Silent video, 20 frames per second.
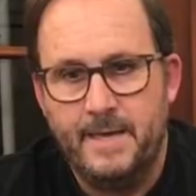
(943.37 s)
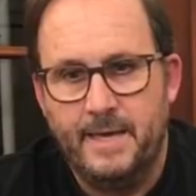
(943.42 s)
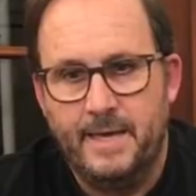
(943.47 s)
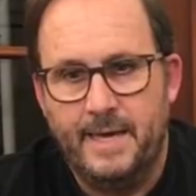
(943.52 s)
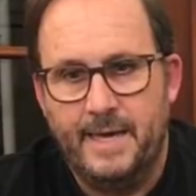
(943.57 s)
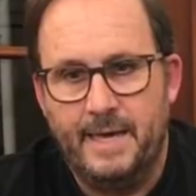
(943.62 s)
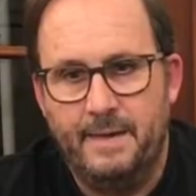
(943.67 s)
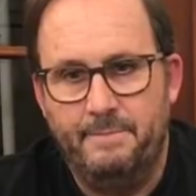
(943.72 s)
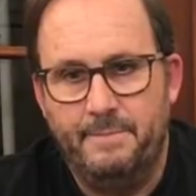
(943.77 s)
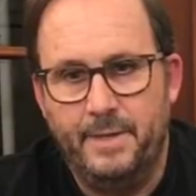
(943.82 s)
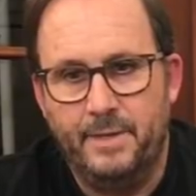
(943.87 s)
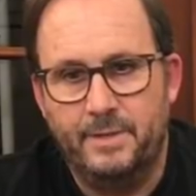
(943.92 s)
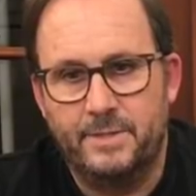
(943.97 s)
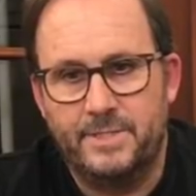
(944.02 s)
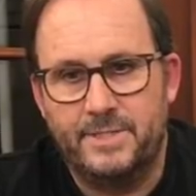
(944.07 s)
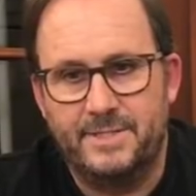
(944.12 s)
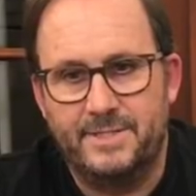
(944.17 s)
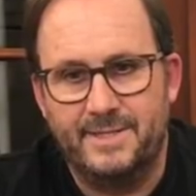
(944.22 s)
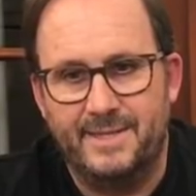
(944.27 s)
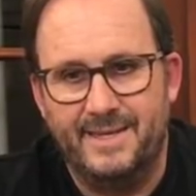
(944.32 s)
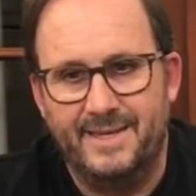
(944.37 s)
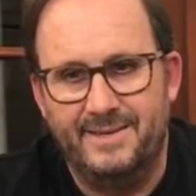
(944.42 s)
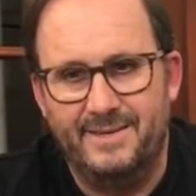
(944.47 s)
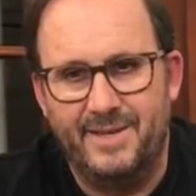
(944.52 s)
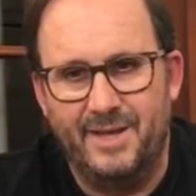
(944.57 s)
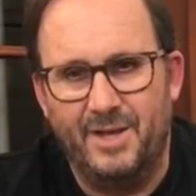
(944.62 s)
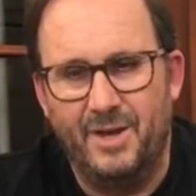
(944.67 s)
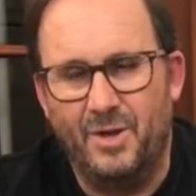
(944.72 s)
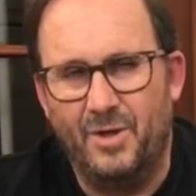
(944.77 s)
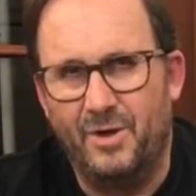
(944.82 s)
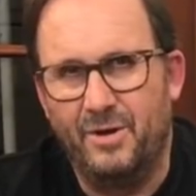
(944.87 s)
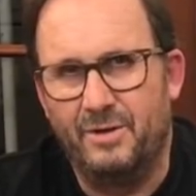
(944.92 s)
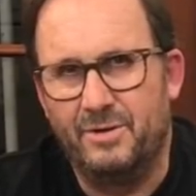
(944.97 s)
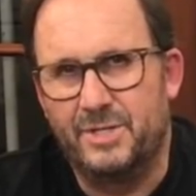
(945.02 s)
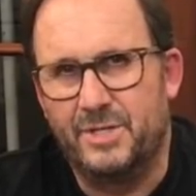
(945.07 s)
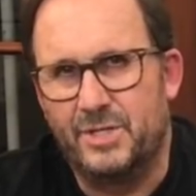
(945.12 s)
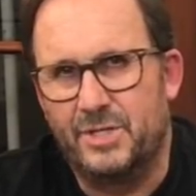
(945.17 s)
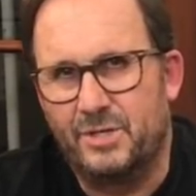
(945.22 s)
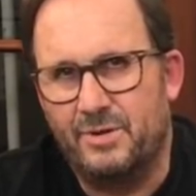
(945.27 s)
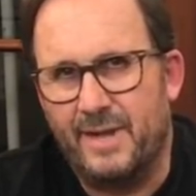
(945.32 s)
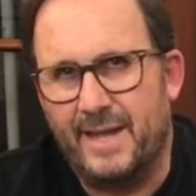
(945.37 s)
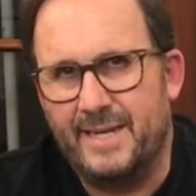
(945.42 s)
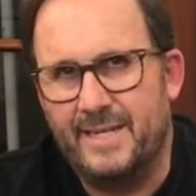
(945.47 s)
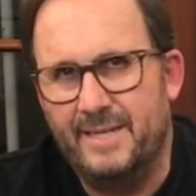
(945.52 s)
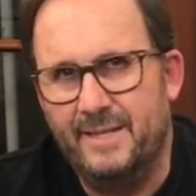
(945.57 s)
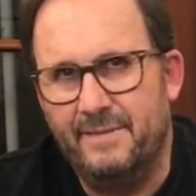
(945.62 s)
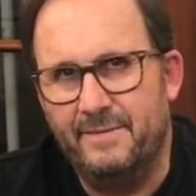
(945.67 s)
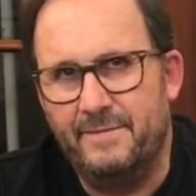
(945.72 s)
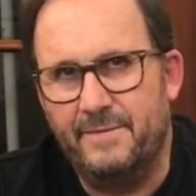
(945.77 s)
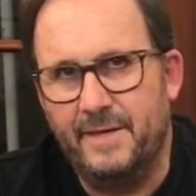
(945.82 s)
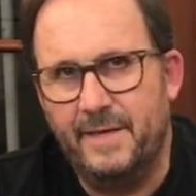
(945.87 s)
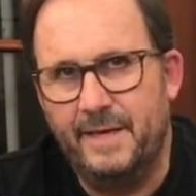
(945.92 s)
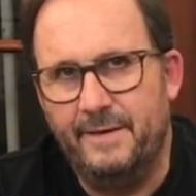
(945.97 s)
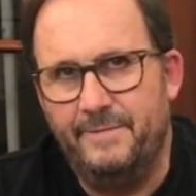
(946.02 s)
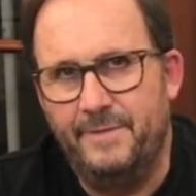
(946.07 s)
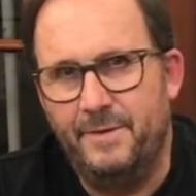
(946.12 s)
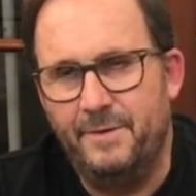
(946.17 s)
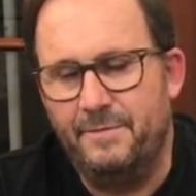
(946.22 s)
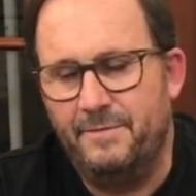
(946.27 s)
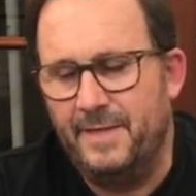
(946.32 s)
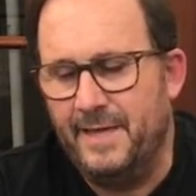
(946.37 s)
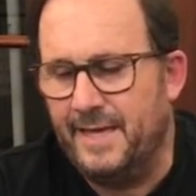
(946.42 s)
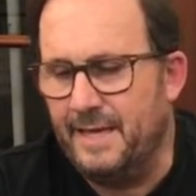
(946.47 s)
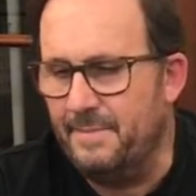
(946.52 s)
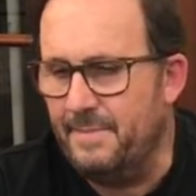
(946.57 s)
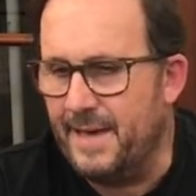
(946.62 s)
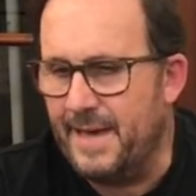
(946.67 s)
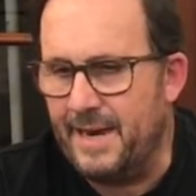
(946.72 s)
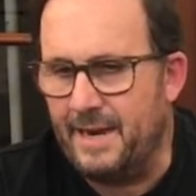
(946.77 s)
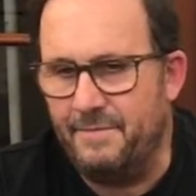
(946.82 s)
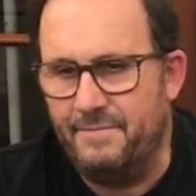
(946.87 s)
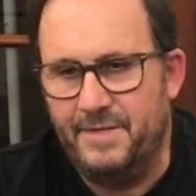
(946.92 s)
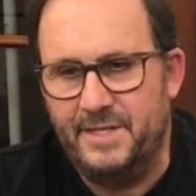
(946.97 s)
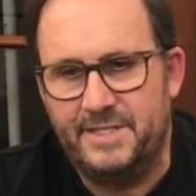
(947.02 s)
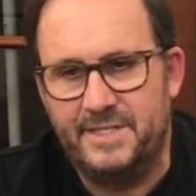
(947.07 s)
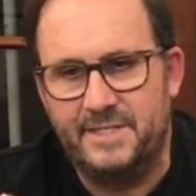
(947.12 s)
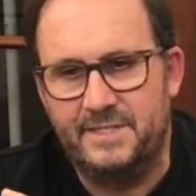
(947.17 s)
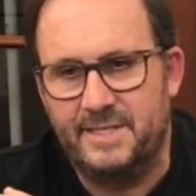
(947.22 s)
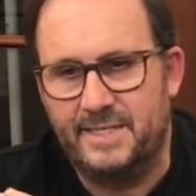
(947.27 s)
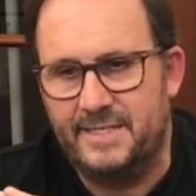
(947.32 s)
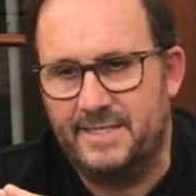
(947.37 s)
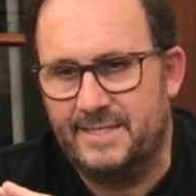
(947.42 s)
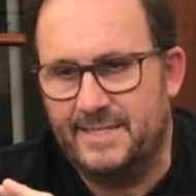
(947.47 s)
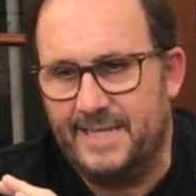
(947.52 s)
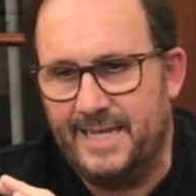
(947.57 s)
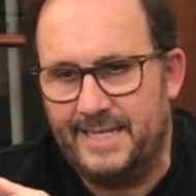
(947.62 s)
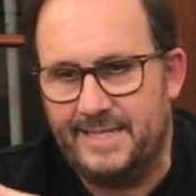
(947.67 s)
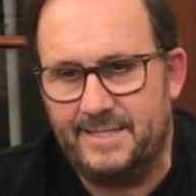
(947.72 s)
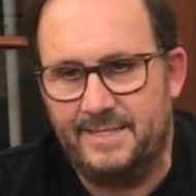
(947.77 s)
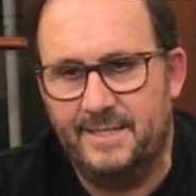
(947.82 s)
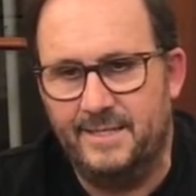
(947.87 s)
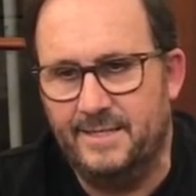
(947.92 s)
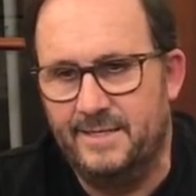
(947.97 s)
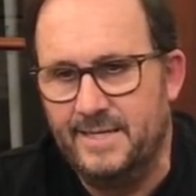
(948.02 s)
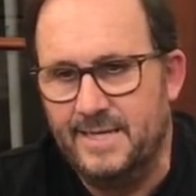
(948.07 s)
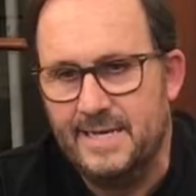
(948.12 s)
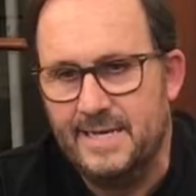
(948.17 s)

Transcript: Belts are no longer as attractive. If you think about it, this is the Tesla